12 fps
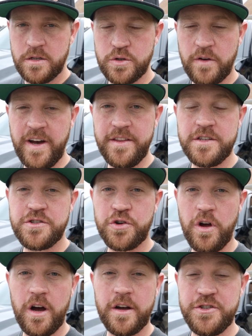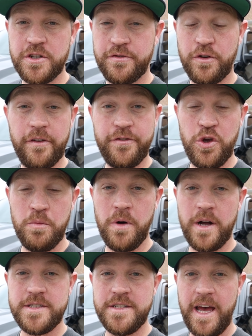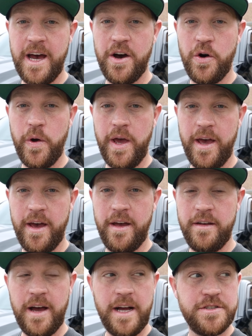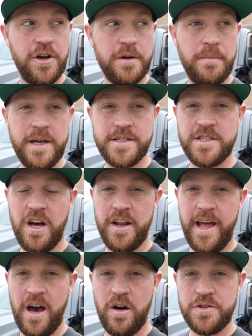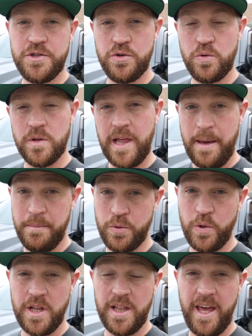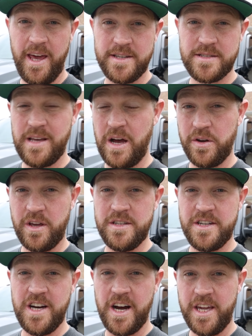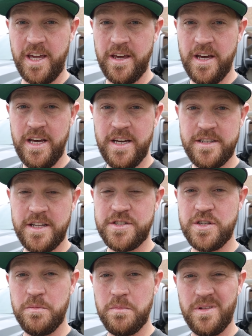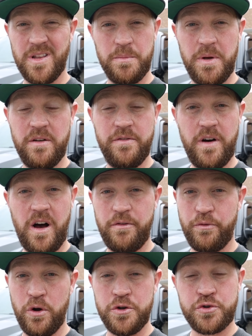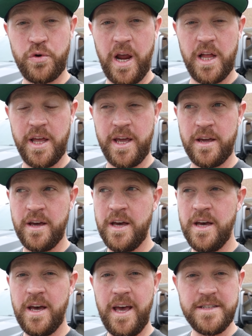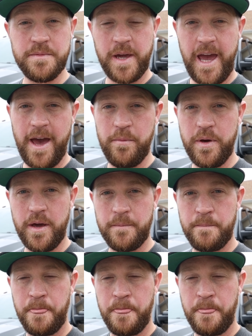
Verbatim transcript: So I've had this truck just for a few months now and I took my son out to Land Between the Lakes out in Kentucky. Did some little bit of off-road trailing and some camping.